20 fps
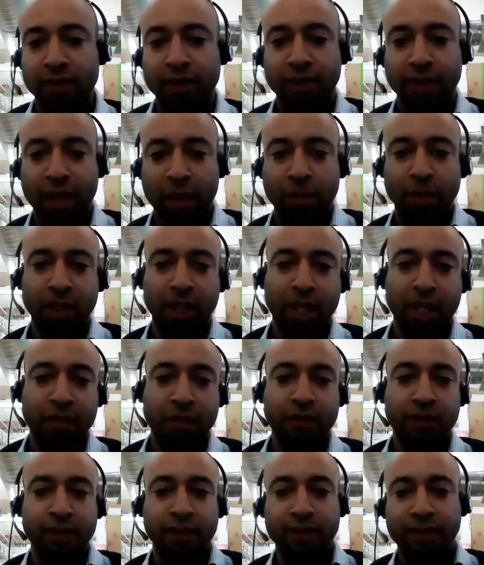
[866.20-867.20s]
internet
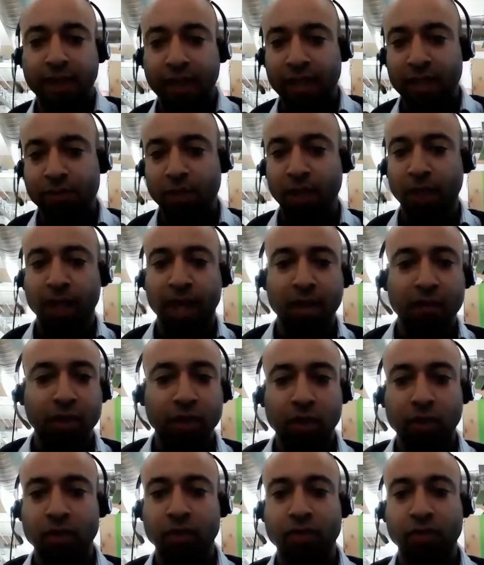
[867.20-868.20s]
applications these days make heavy
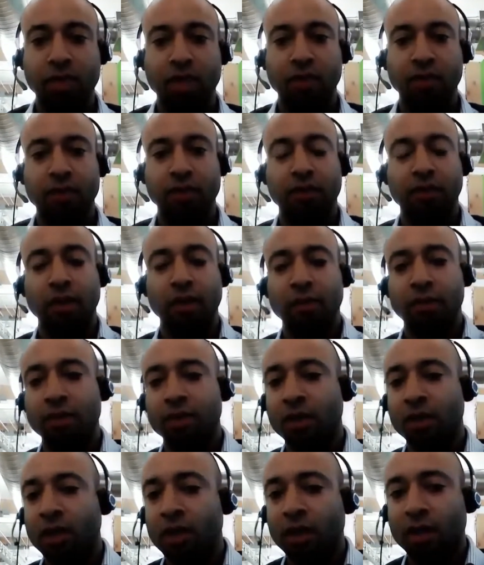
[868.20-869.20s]
use of JavaScript.
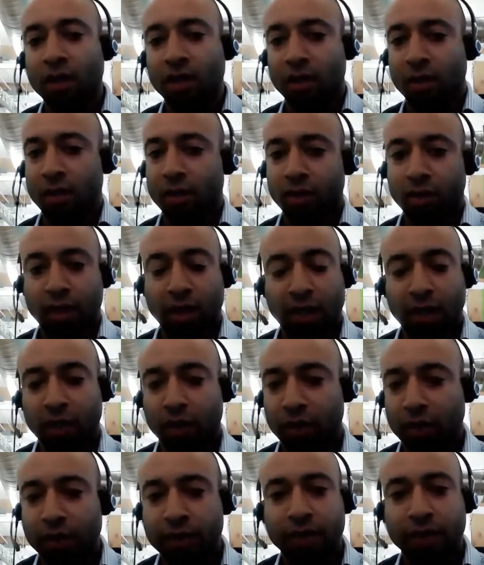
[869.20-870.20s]
A lot
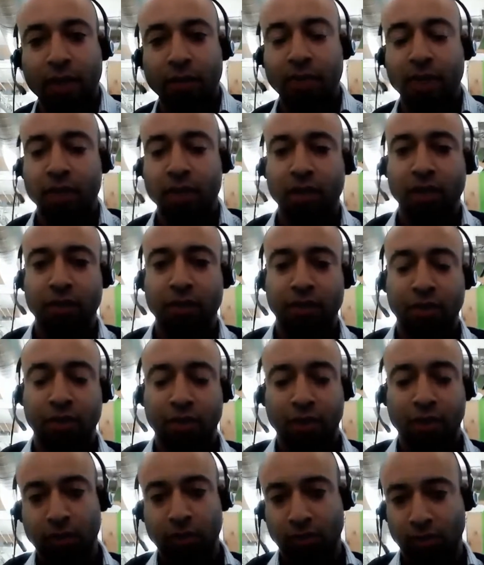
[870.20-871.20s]
of the times that
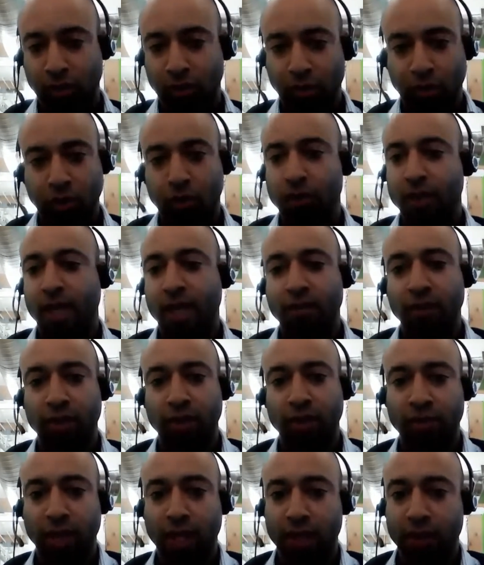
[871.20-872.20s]
JavaScript can cause havoc
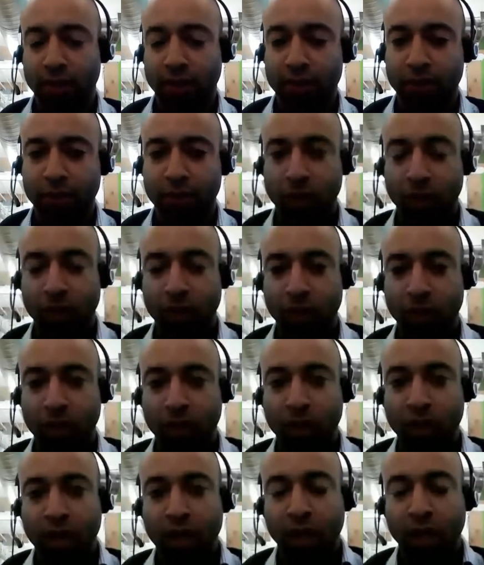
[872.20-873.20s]
in page editor mode.
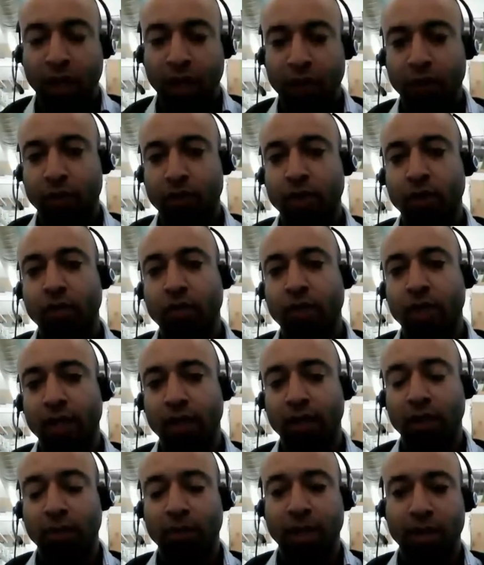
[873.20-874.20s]
And it's also
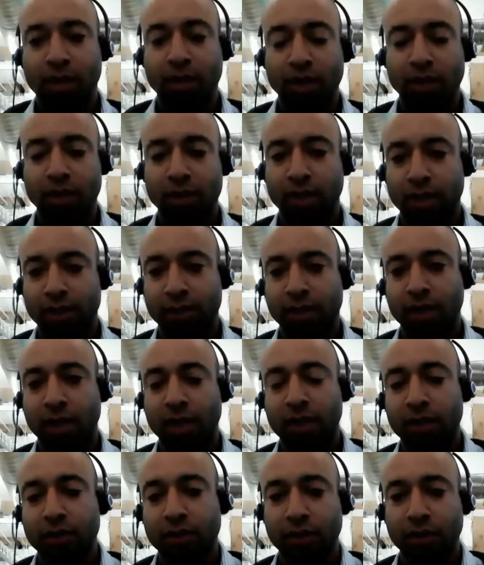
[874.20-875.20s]
thinking about things like
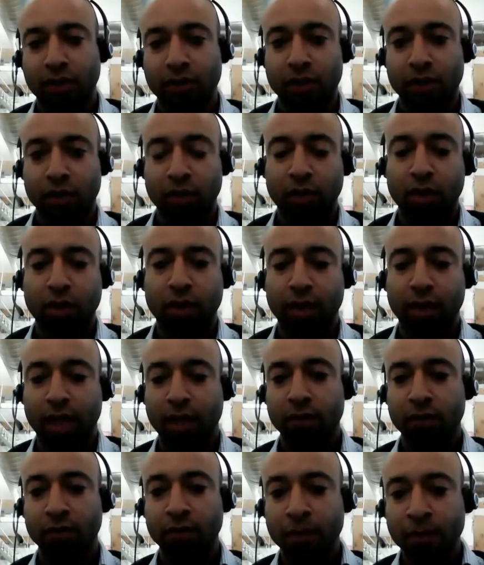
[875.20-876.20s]
sliders. Obviously, you can't
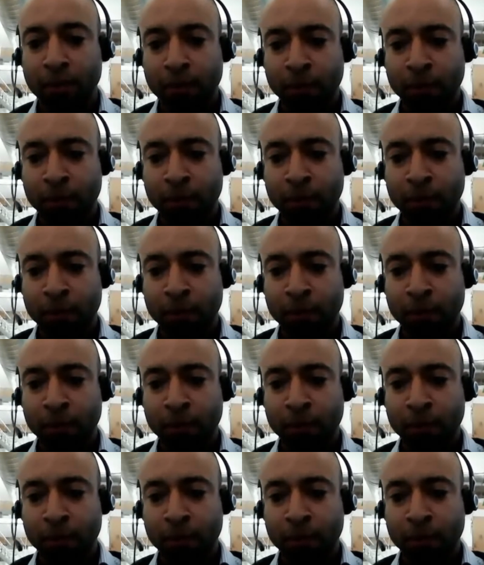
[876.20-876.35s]
have